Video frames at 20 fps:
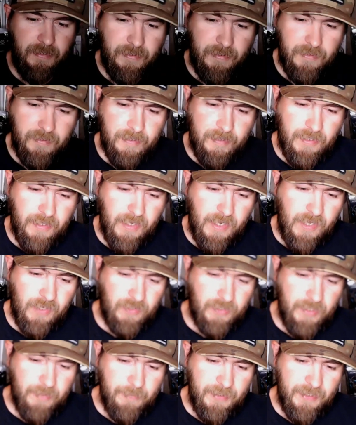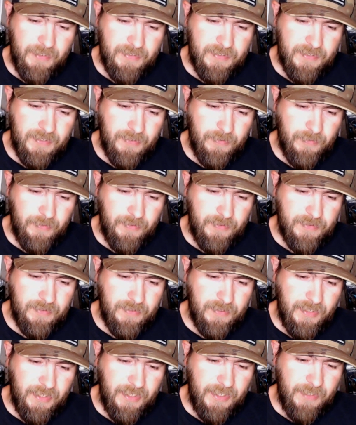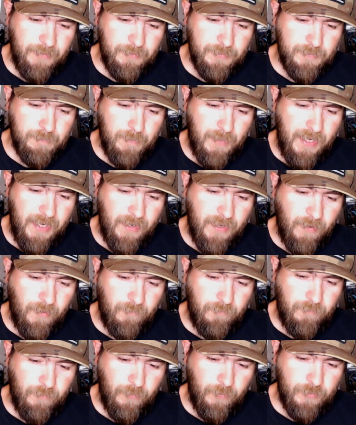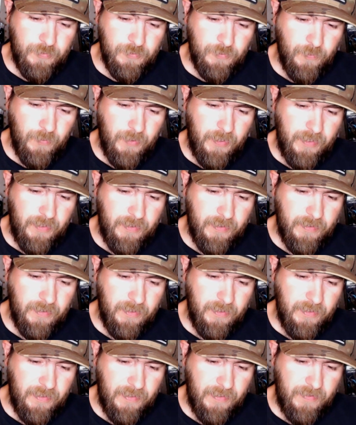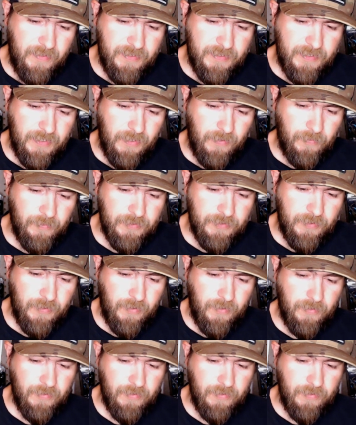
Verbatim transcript: uh, a limited series, and it was made on four twenty. And this color is called